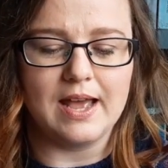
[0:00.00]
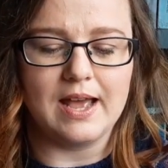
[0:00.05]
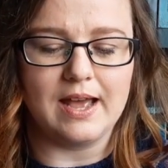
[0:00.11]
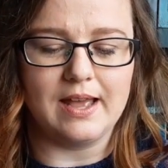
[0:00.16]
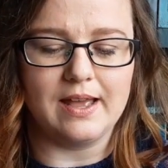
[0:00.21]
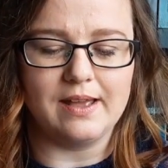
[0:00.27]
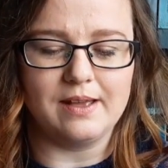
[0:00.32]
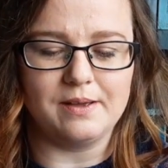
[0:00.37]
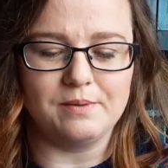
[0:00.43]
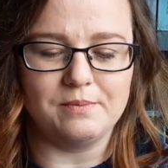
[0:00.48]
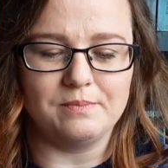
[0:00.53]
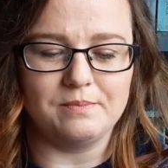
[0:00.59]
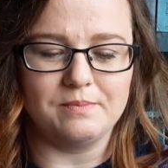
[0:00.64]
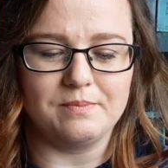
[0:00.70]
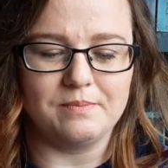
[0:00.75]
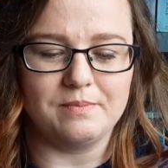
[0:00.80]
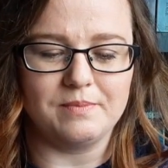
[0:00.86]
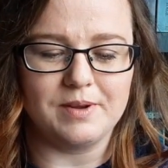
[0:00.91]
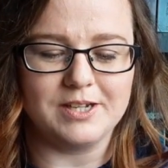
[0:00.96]
I
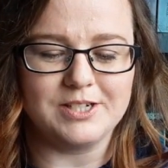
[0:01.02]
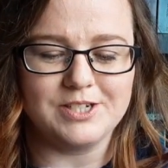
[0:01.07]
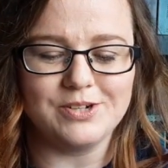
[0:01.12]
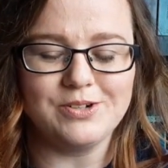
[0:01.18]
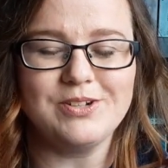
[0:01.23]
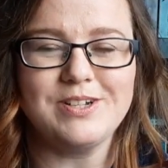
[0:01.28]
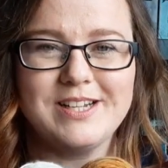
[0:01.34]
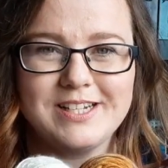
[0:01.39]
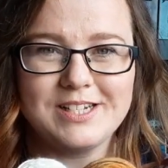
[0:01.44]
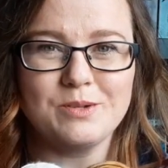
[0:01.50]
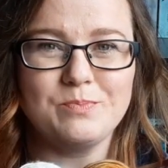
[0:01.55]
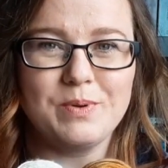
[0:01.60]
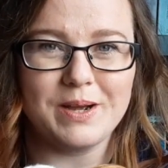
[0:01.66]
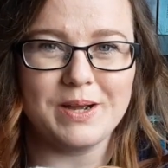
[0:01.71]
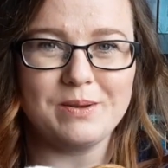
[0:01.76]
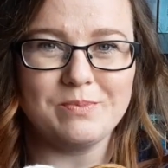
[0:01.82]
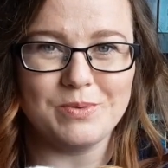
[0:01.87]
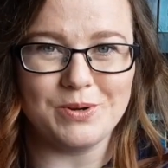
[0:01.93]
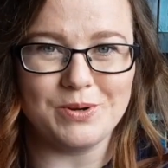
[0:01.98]
don't need to
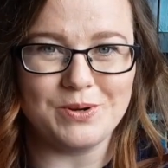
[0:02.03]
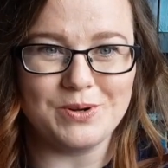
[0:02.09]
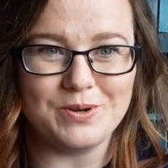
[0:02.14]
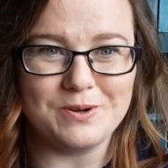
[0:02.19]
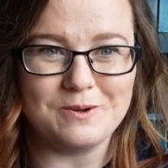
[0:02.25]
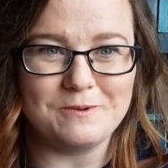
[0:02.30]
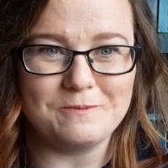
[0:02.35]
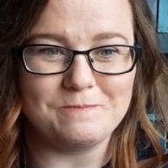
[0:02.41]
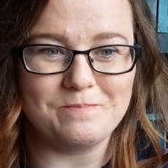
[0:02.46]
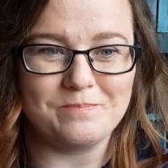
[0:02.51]
buy more.